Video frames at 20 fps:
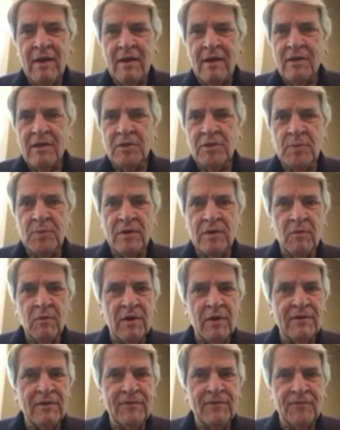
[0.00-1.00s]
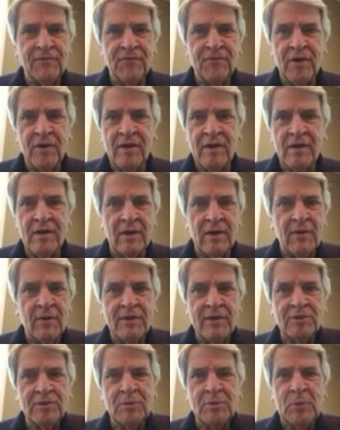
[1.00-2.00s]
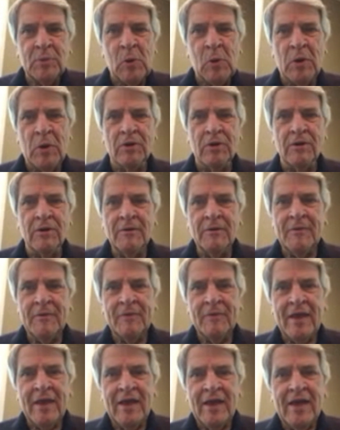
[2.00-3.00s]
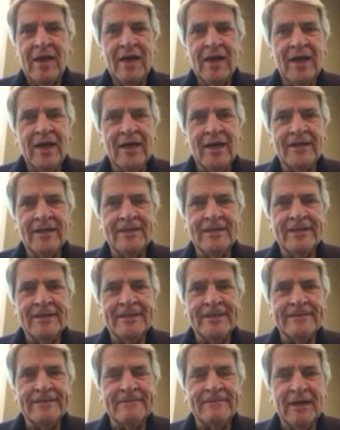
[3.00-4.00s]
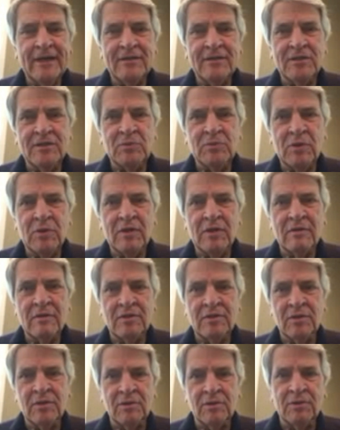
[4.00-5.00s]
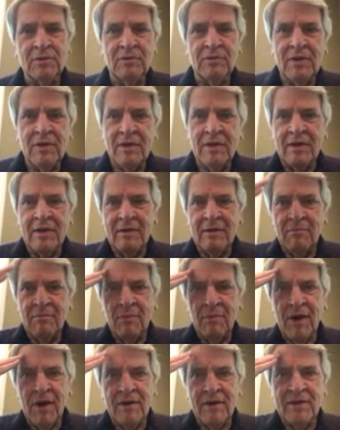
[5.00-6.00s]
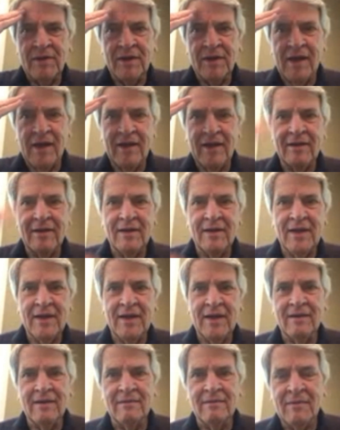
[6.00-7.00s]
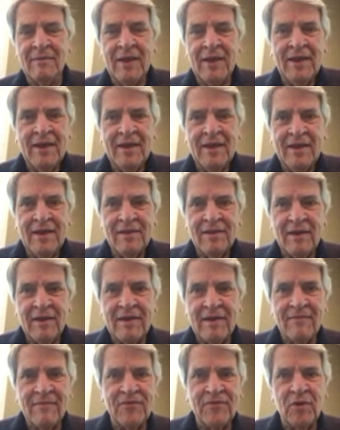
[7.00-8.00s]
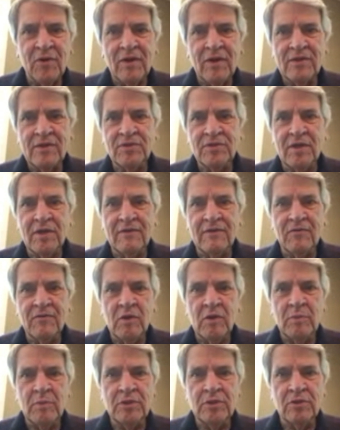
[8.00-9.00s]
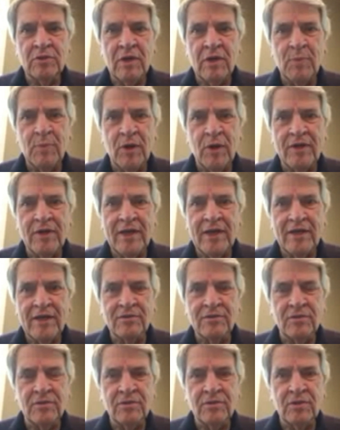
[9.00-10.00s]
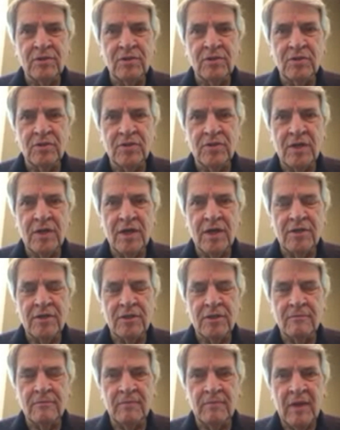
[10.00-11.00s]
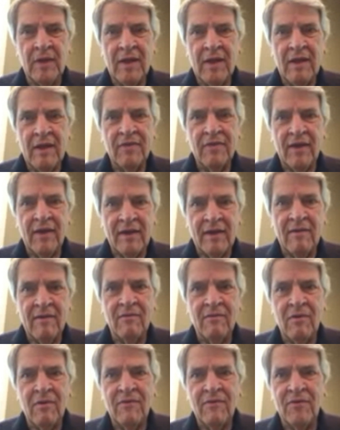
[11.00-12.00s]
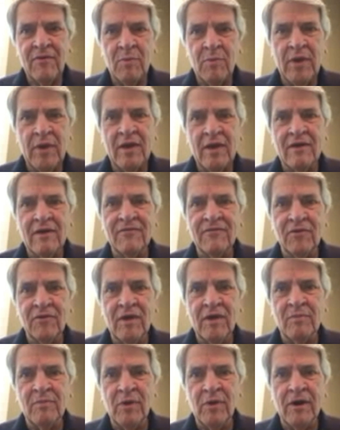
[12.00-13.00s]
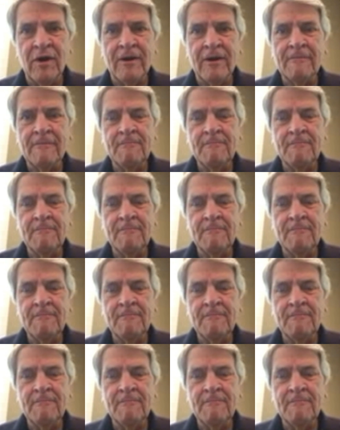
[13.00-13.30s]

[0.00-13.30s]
He's been a wonderful friend, a great supporter. And I just want to salute Mark tonight and thank him for all he's done for the Missouri Broadcasters Association. Thank you for being a friend, Mark.